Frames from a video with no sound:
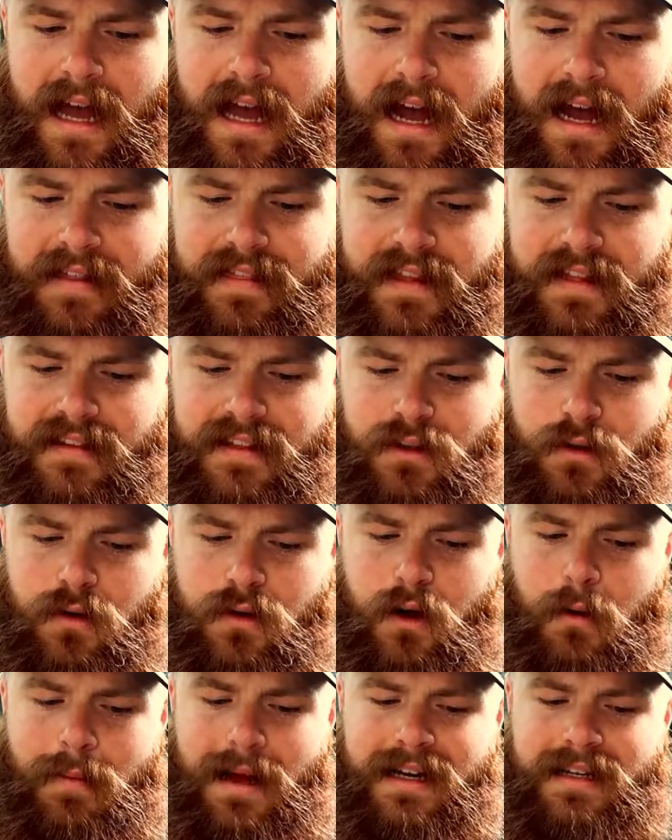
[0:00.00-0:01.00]
I think that you
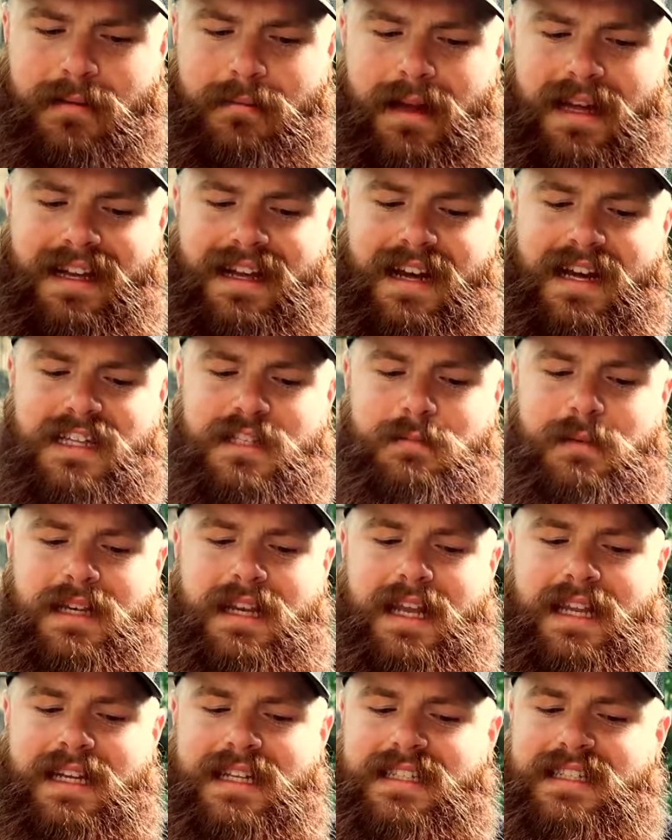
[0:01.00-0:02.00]
can go back to mankind's
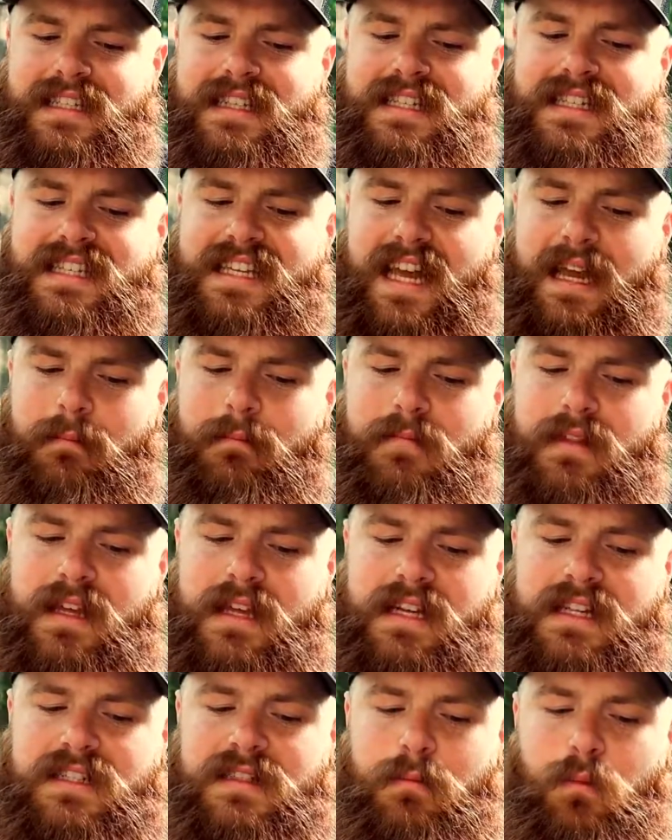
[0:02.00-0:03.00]
beginning and see the same
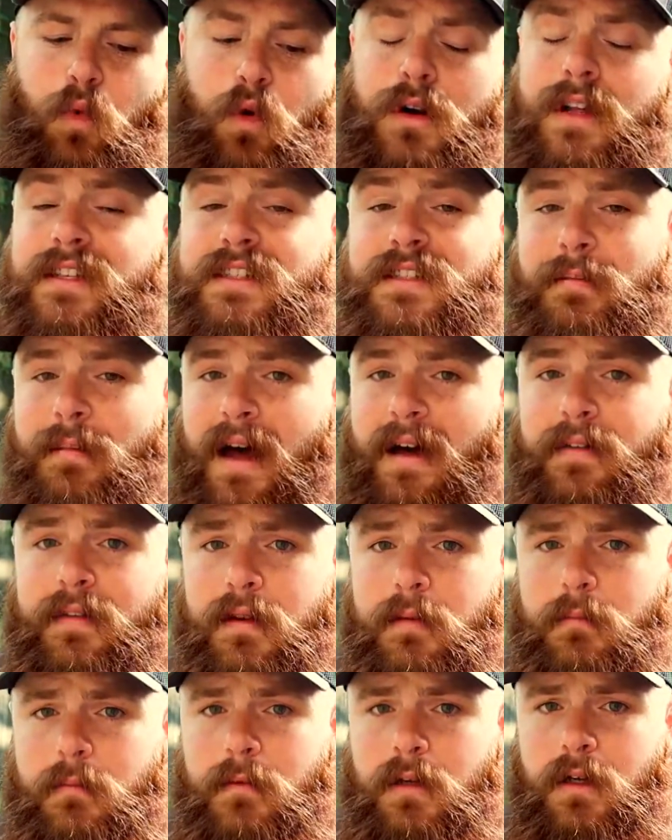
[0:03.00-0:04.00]
things and warnings about
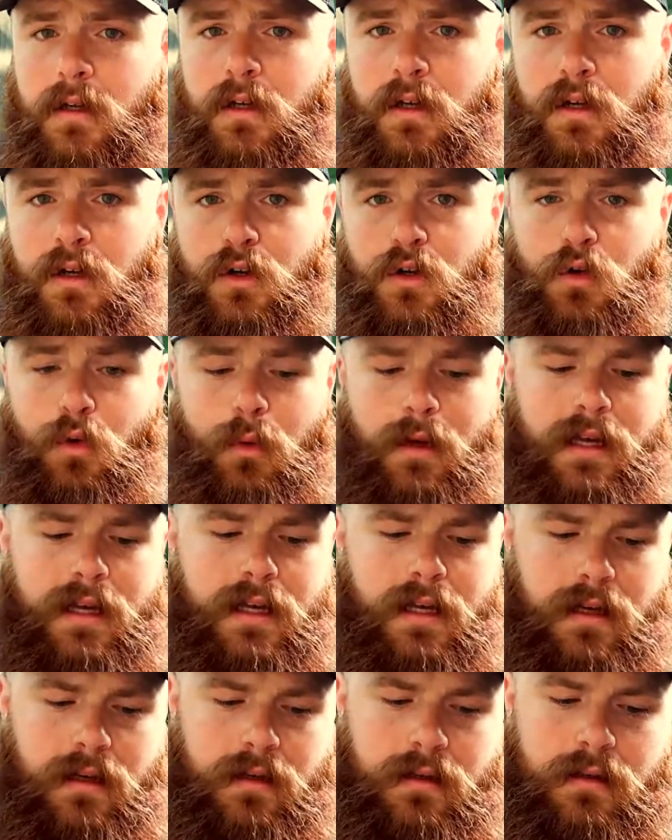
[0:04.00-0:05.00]
them.
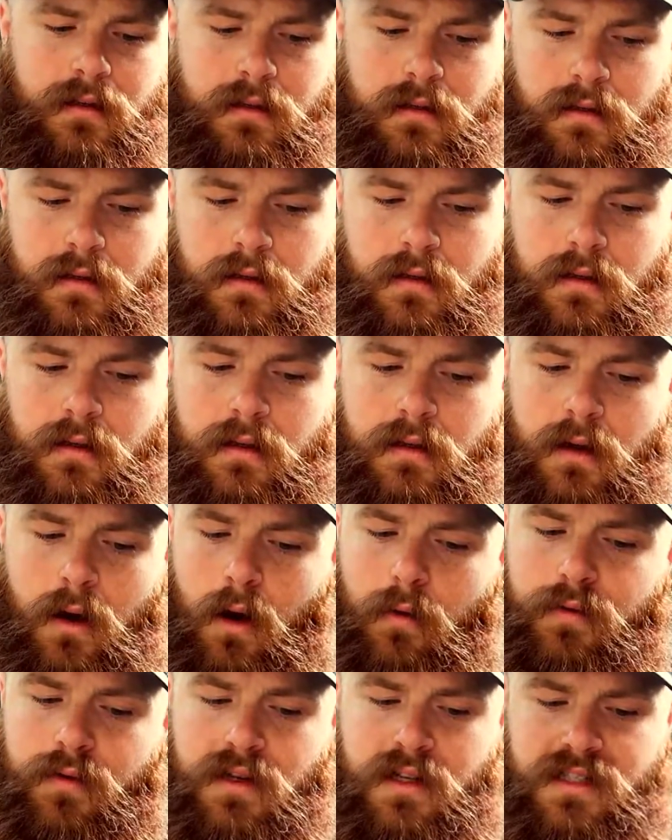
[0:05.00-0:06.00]
Greed,
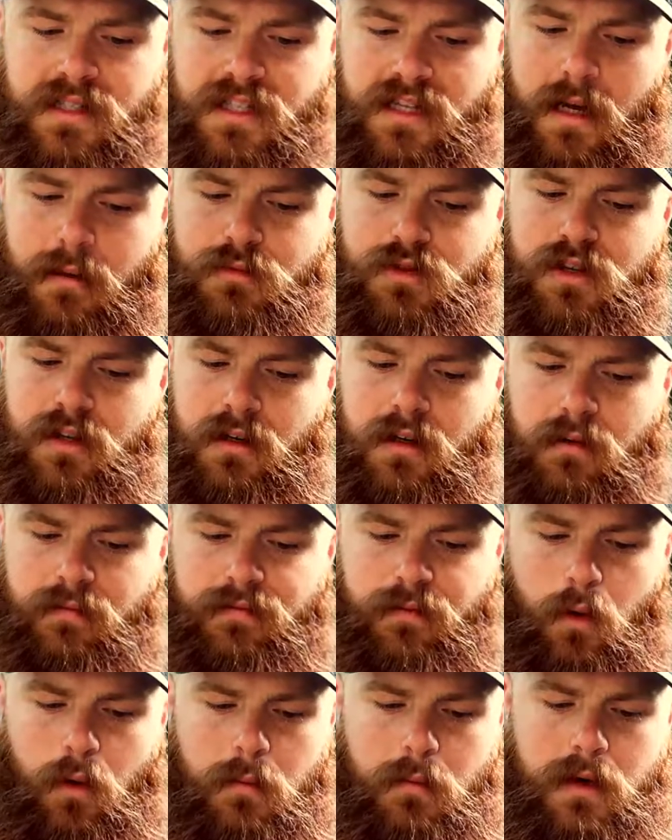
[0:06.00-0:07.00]
overconsumption,
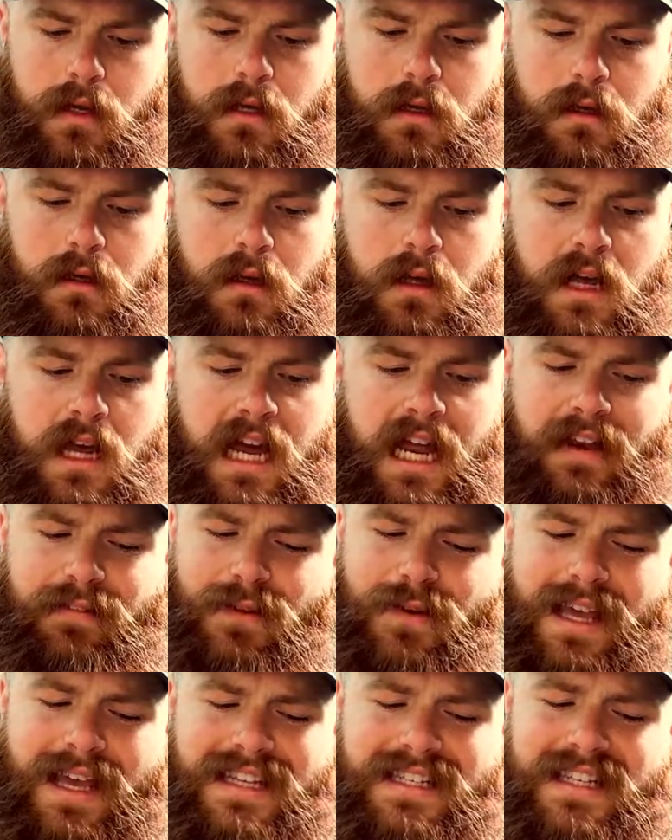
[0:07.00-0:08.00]
conformity. And if
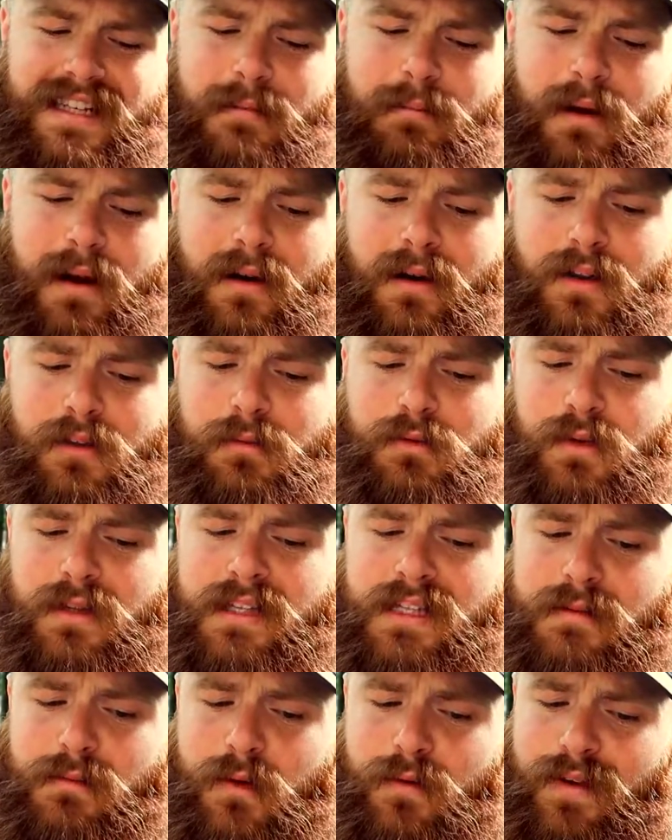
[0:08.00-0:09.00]
you can't see the parallels between
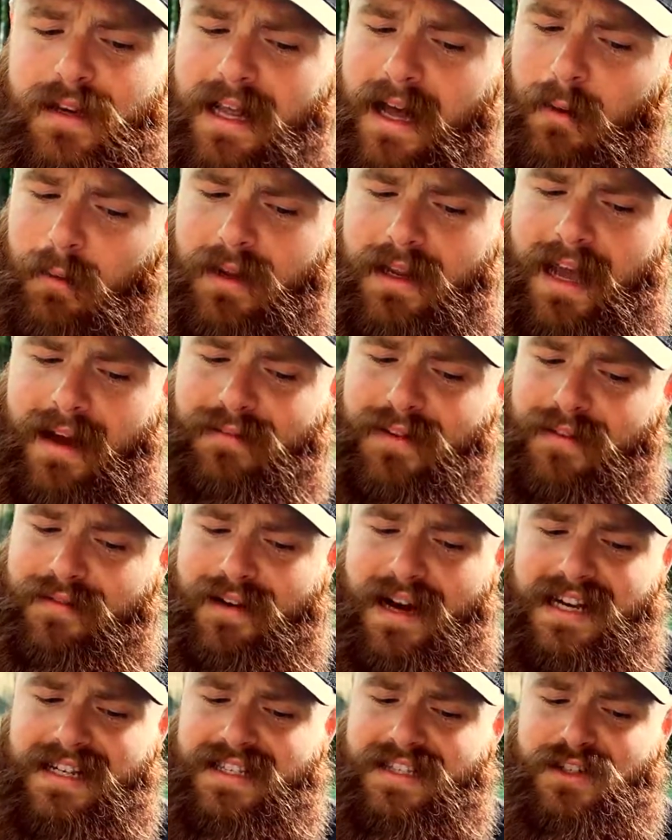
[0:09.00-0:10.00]
this movie and how we have
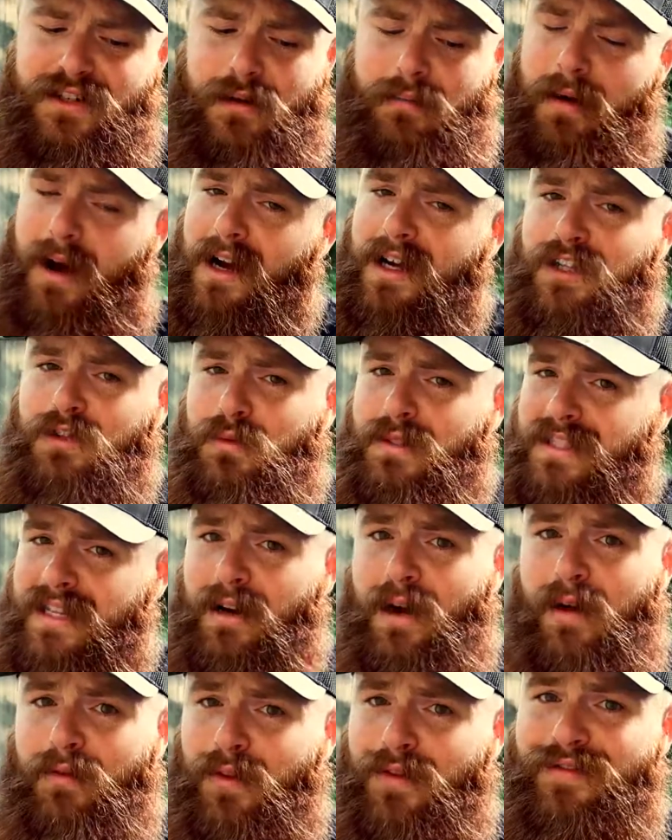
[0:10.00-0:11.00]
devices in our pockets we
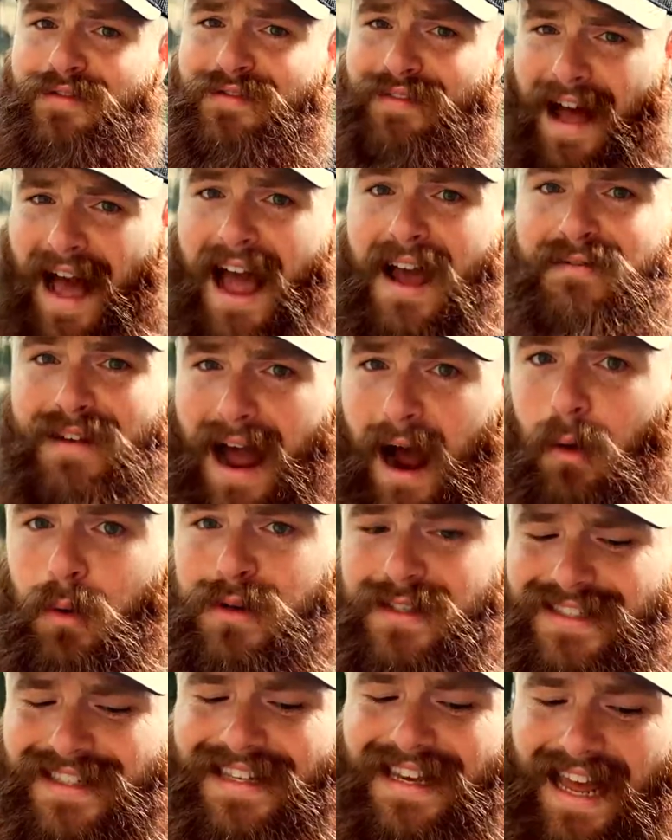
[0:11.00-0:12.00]
stare out for 5
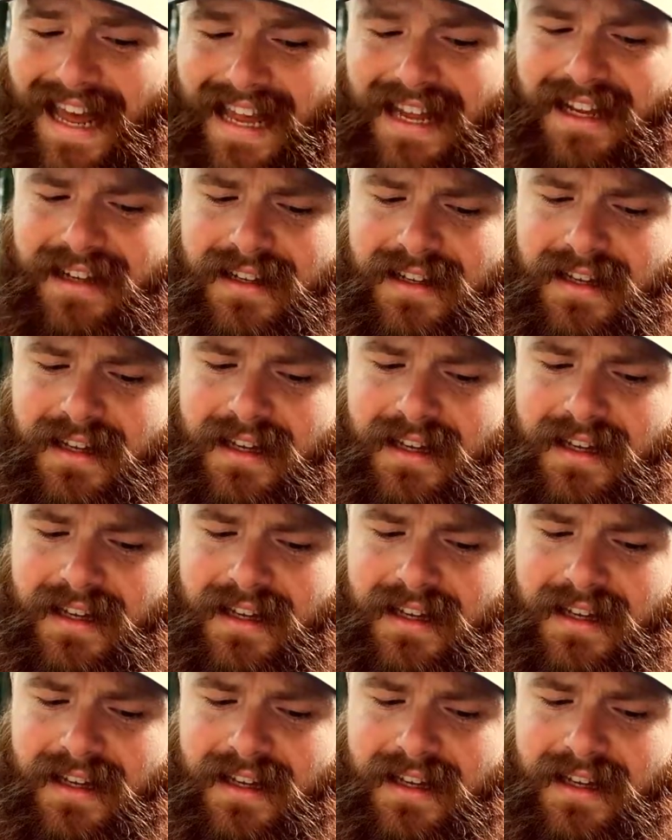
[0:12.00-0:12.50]
hours a day,